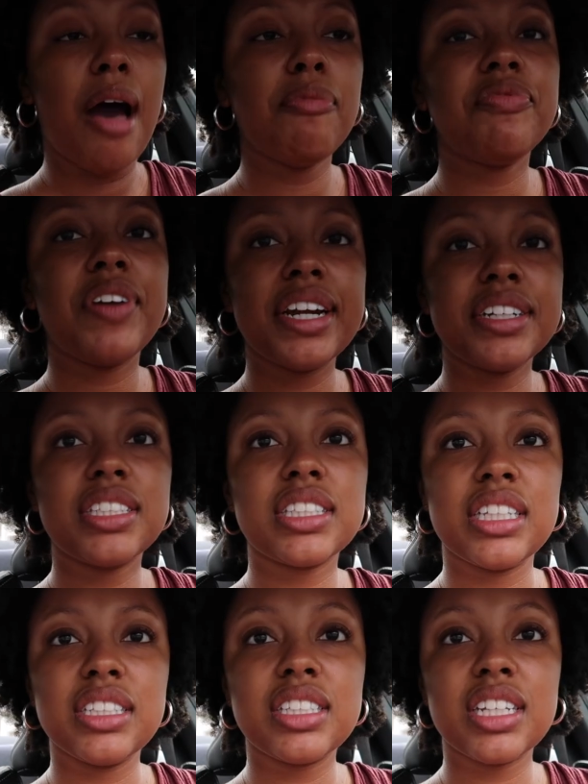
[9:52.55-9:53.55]
I'm very
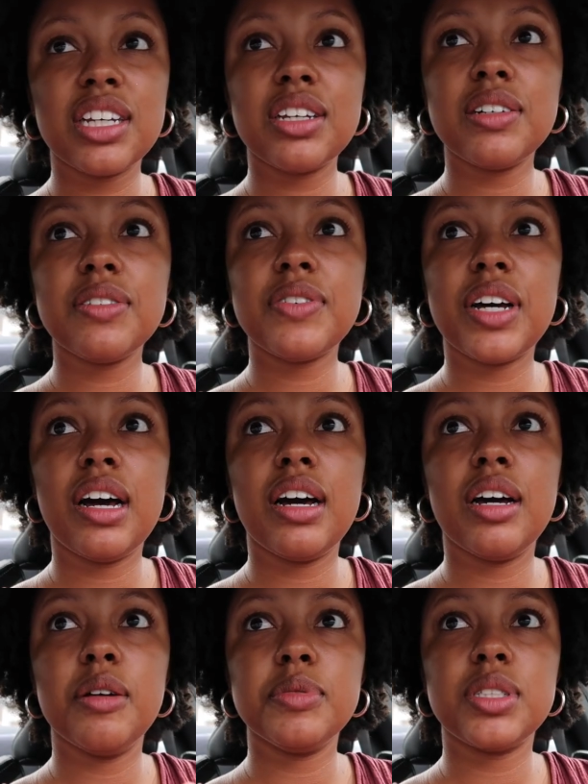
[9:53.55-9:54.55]
sensitive,
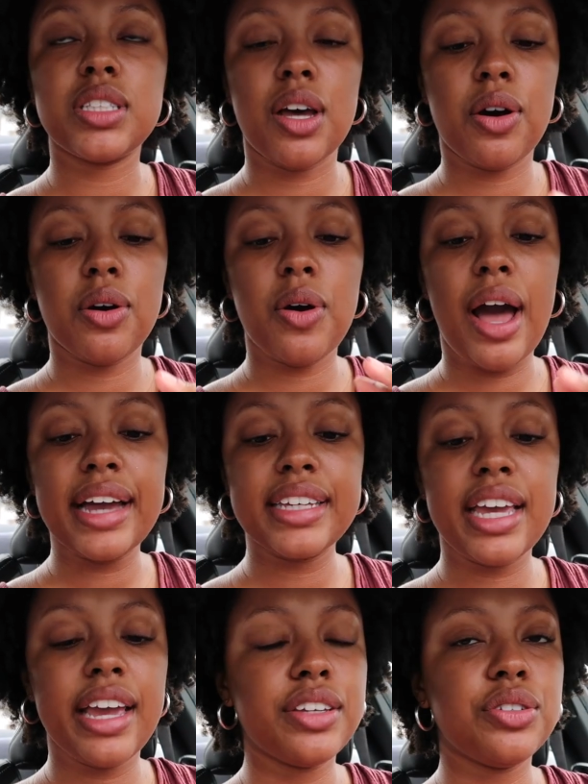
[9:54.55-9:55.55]
um, so I
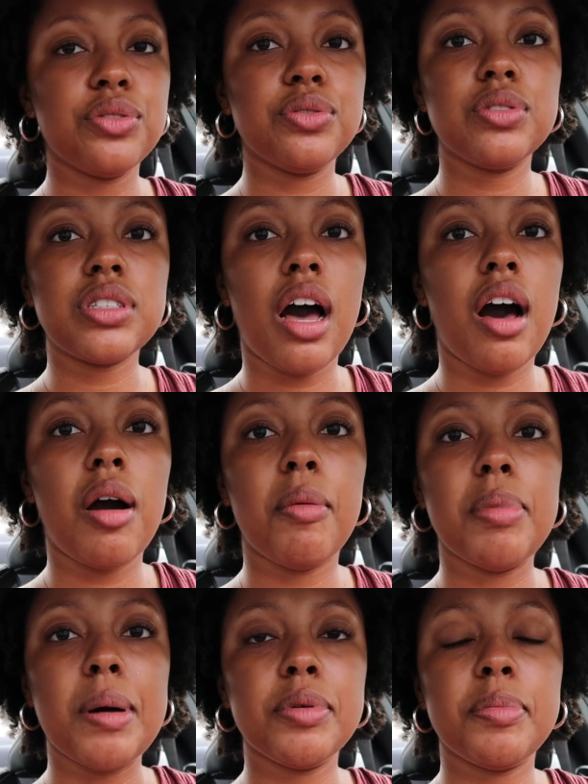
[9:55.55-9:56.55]
can't use all
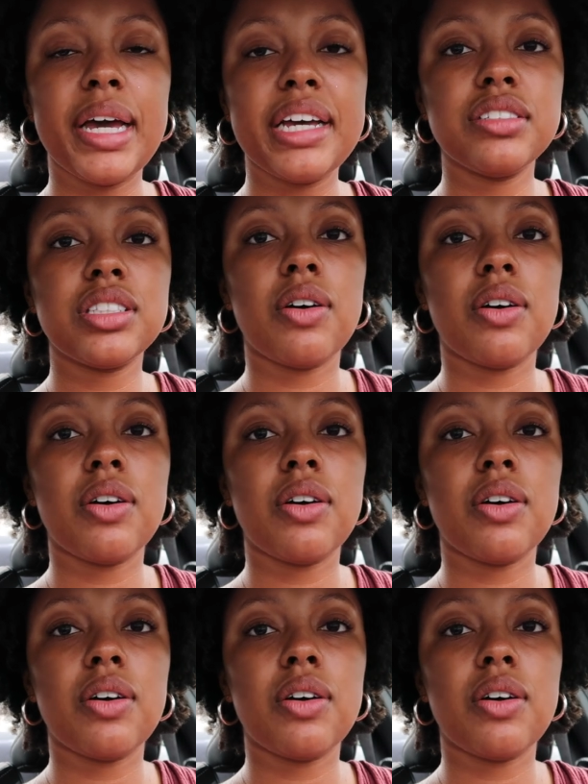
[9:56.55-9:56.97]
bubble baths,